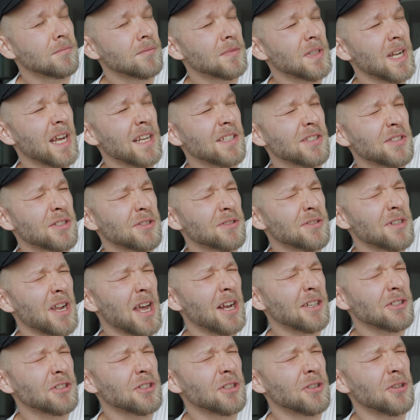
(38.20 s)
Nas
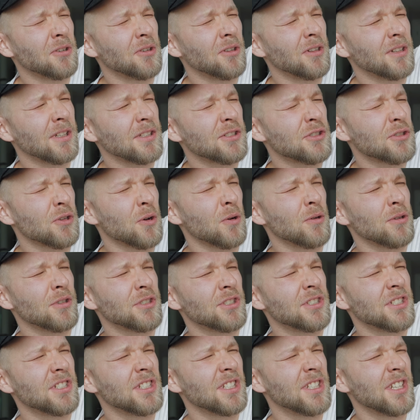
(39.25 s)
National
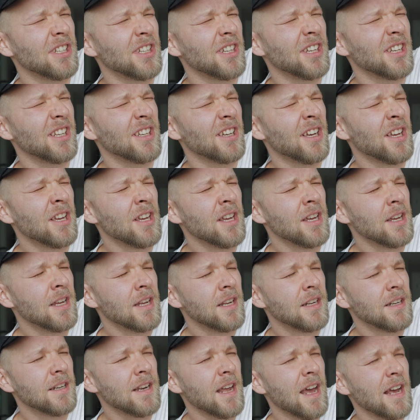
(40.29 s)
Associ
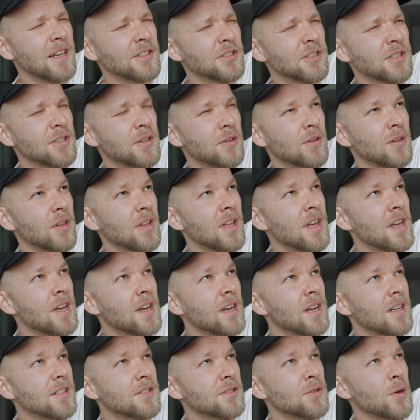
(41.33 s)
National
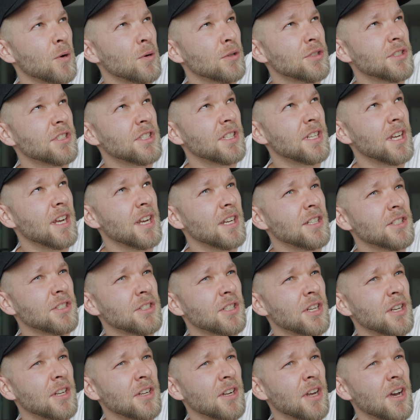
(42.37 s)

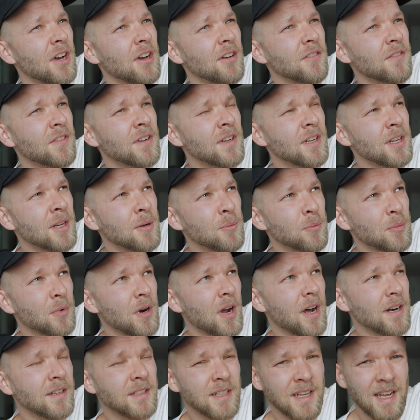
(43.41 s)
Association of
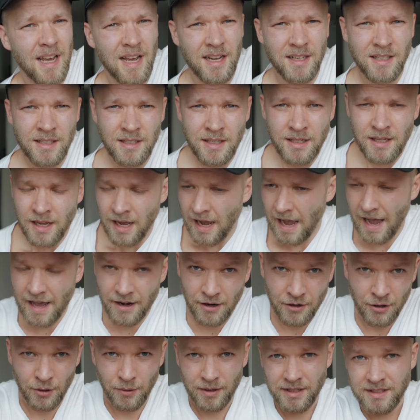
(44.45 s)
Broadcast. I
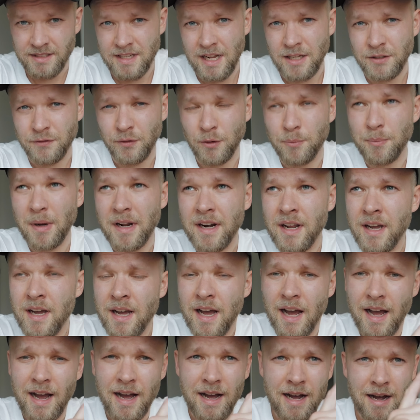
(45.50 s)
don't know what it stands for, but
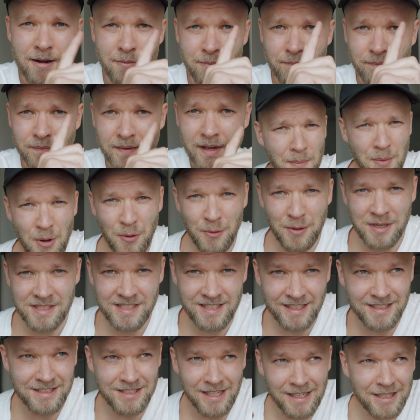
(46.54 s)
um, I'm
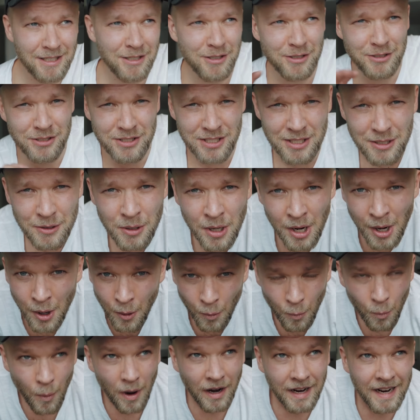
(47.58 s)
always excited to see
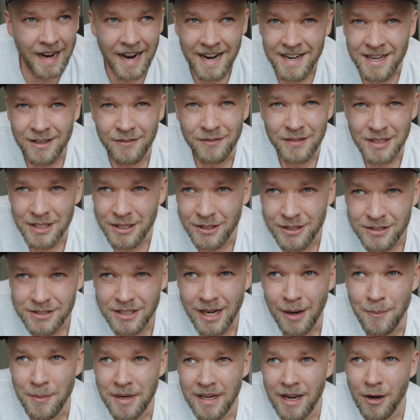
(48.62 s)
what kind of gear is
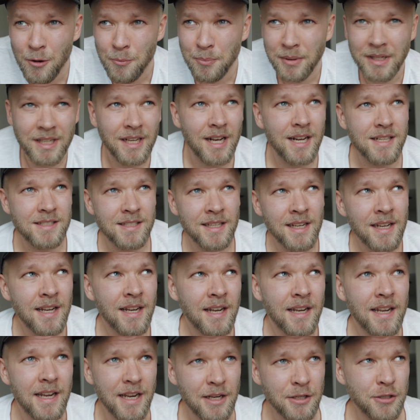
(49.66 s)
coming out because
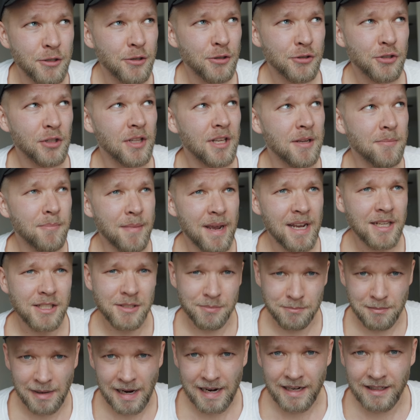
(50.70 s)
it usually
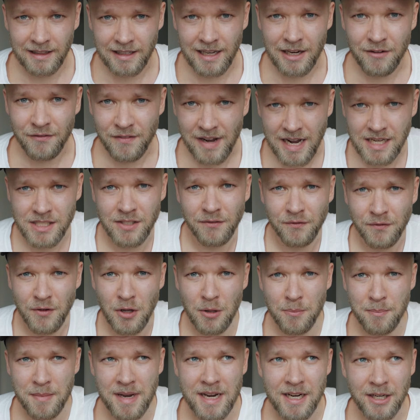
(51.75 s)
makes my life as a
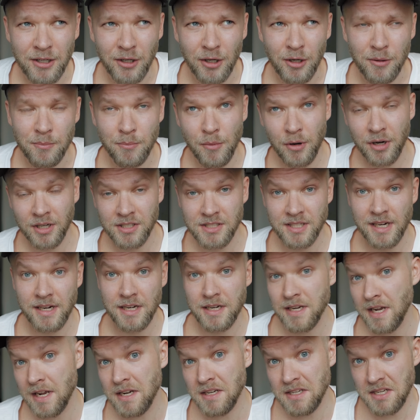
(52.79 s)
filmmaker more
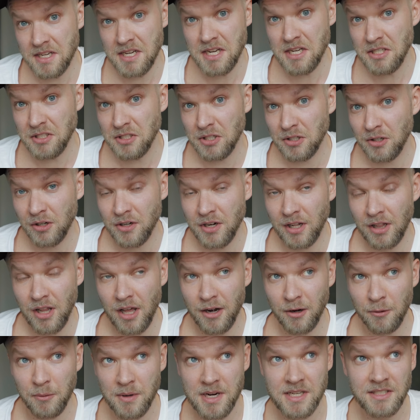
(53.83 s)
exciting and easier in a
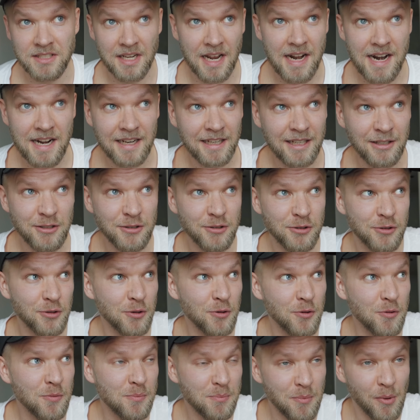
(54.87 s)
lot of ways, and I can
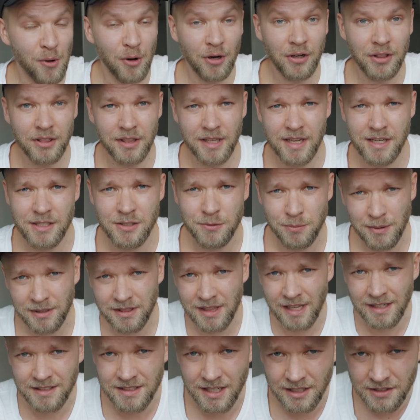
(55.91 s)
do more things
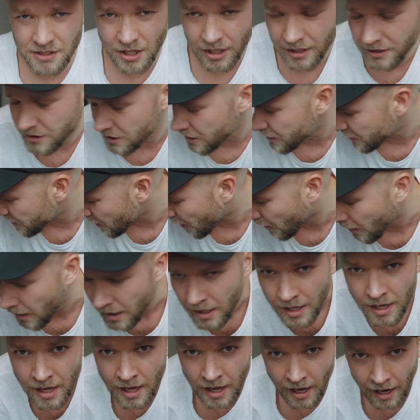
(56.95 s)
with that technology.
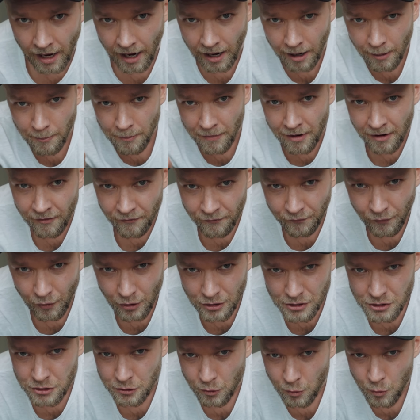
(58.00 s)
So uh,
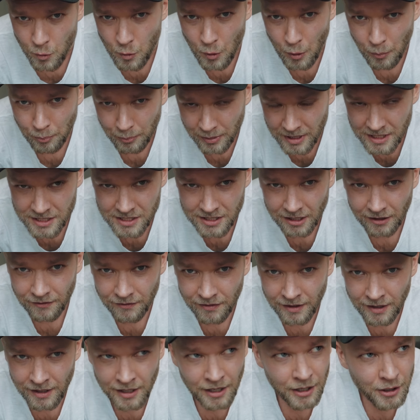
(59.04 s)
first cool piece
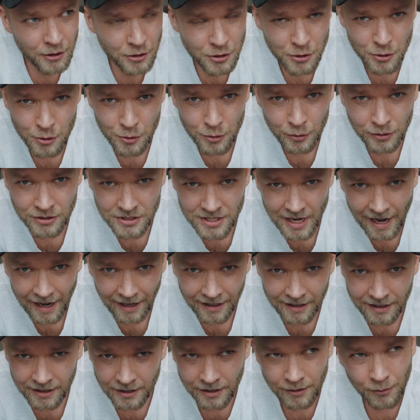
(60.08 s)
of new
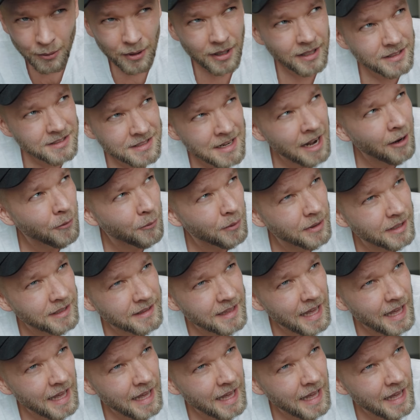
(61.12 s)
tech. Well, it's not really